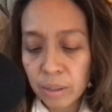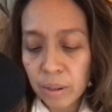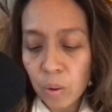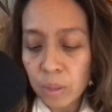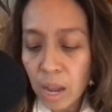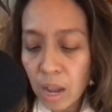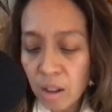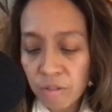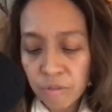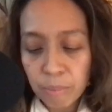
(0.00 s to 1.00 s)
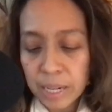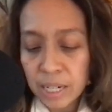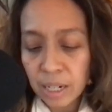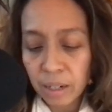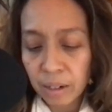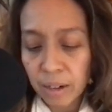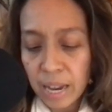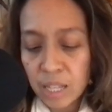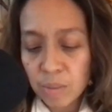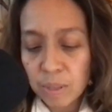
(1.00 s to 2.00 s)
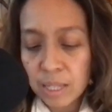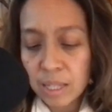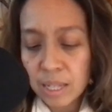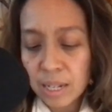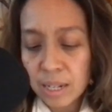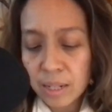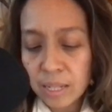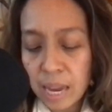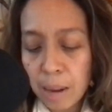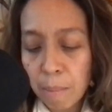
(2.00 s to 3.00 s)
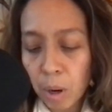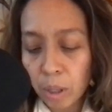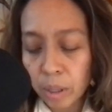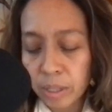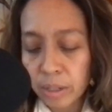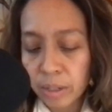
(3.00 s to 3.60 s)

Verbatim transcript: O oh love, my dear, has been sealed and marked,